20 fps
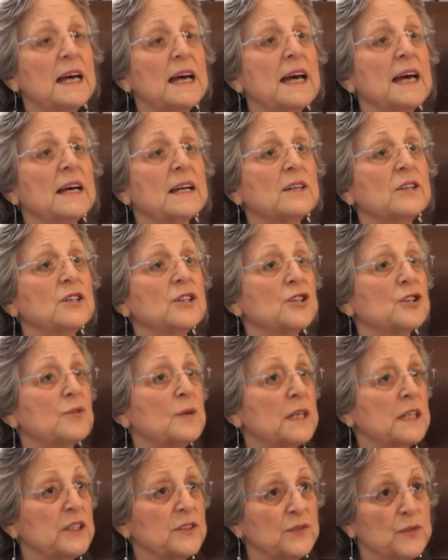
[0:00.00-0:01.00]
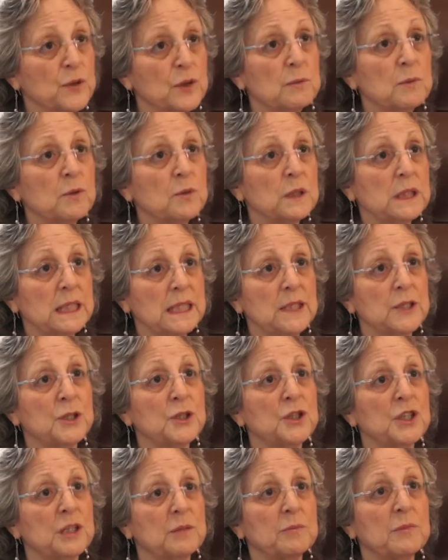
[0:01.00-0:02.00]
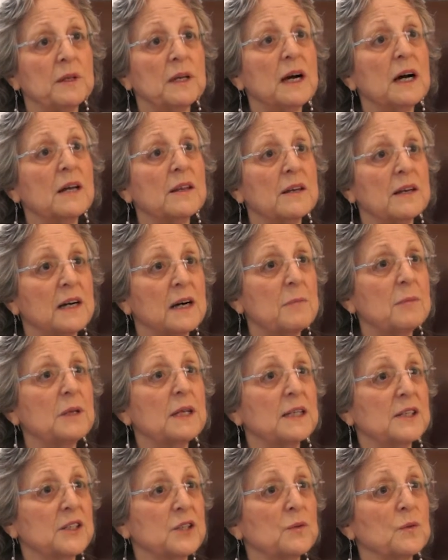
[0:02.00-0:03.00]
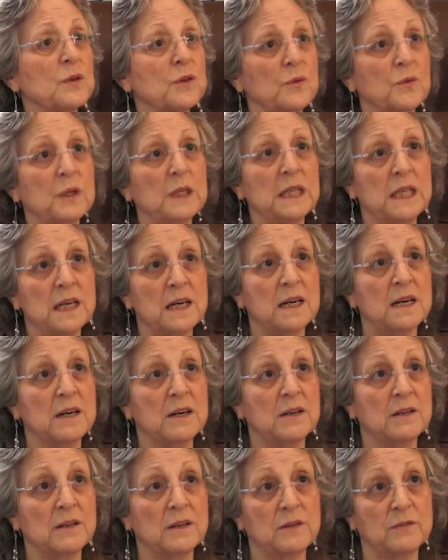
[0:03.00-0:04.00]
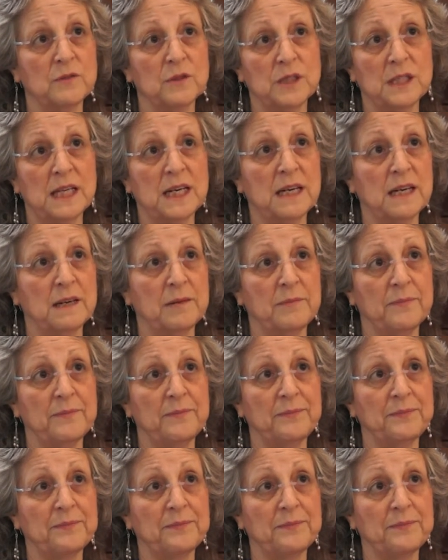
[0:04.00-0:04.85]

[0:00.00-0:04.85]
And to transform a relationship, the couple has to work really hard over time.